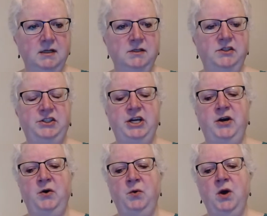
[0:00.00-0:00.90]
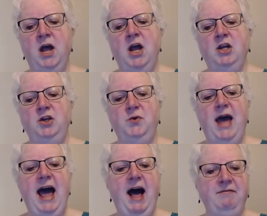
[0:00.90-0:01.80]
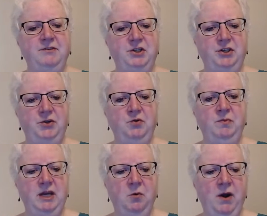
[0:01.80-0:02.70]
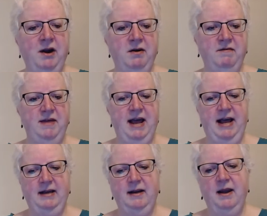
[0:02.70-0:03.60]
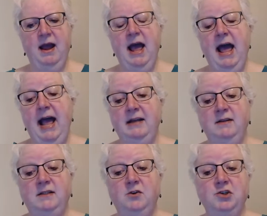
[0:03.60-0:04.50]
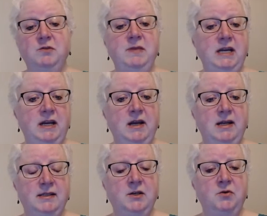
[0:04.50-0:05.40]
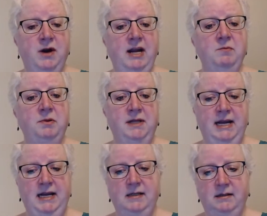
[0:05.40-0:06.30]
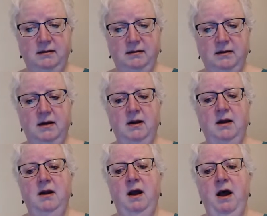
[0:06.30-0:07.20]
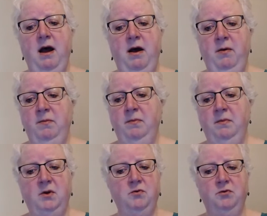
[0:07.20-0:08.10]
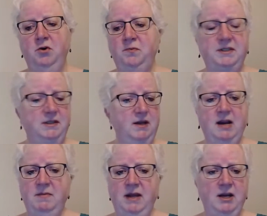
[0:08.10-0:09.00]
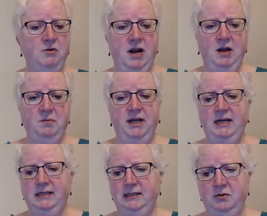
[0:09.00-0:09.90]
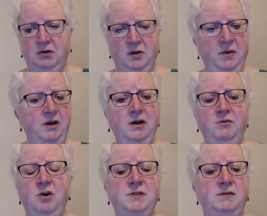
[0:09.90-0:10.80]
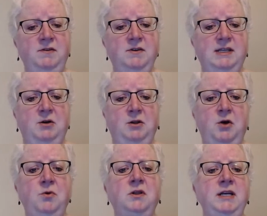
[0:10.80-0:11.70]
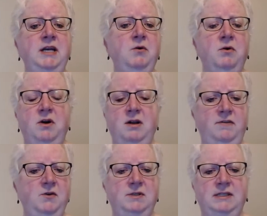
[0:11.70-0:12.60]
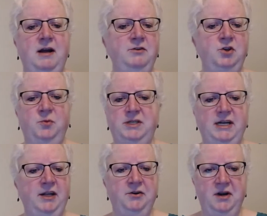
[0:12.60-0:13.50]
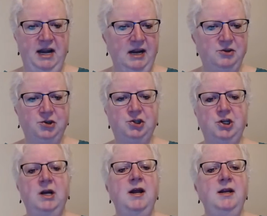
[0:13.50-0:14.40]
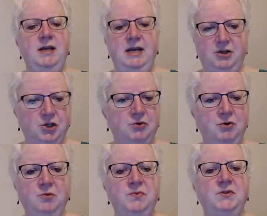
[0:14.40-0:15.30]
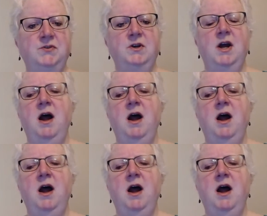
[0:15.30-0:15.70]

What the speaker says: So you have to be aware of that. And social media is a great place. Groups can be a great place, local community groups, if you sell locally, or if you sell to a particular niche groups